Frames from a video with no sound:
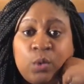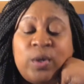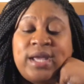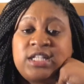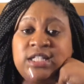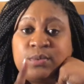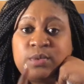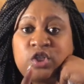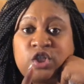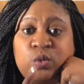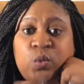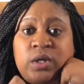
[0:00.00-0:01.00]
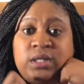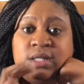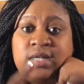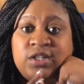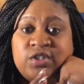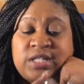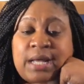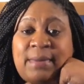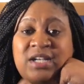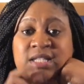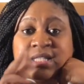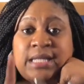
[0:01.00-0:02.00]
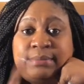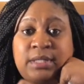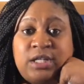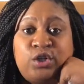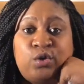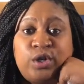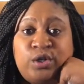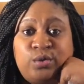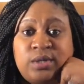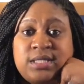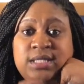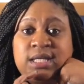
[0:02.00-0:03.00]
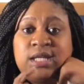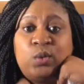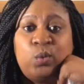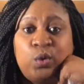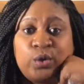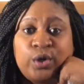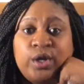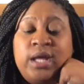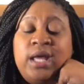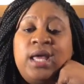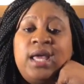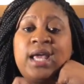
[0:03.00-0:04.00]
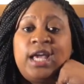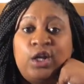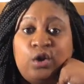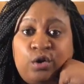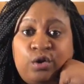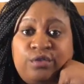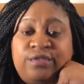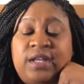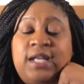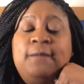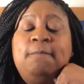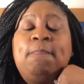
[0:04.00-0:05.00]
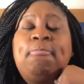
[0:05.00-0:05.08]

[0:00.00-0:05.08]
Well, actually, it was just one. The other time, I just stopped at a Dunkin' Donuts to get a water and a coffee.